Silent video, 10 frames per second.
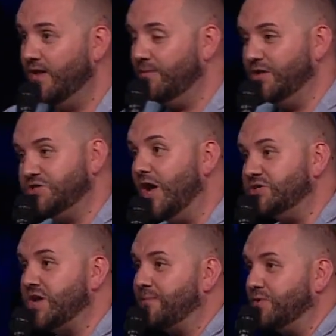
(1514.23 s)
but in John
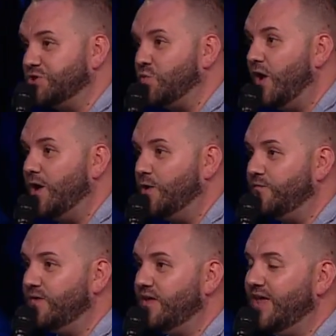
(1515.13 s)
chapter 12,
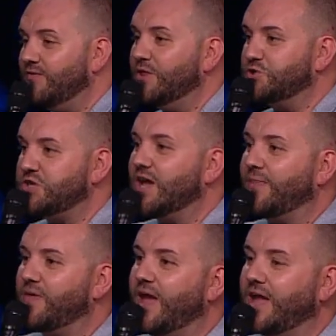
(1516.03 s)
even though she
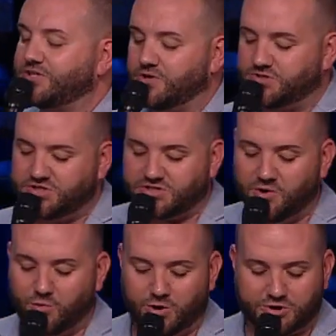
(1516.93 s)
got the answer, she
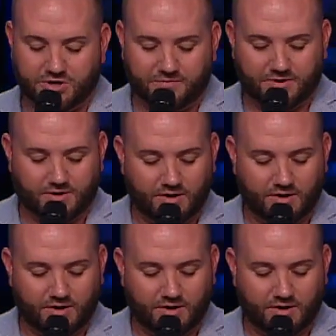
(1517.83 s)
still worshiped.